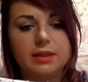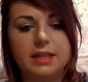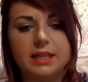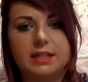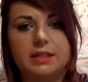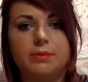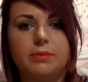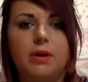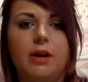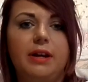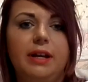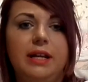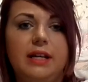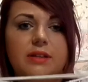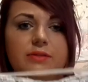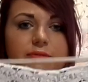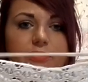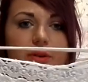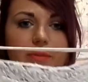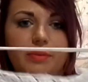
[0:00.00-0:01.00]
This one is
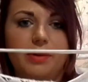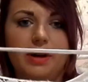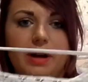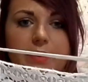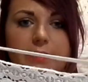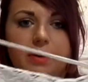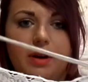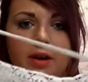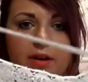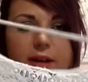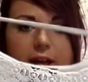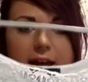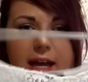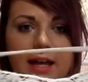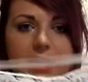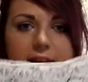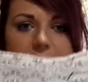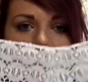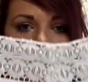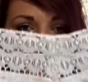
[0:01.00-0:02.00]
from Primark,
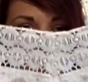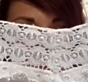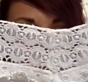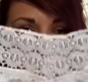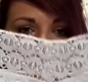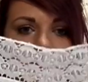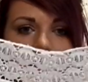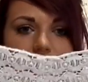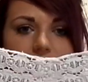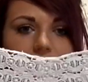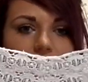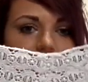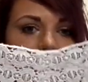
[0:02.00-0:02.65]
and it's just this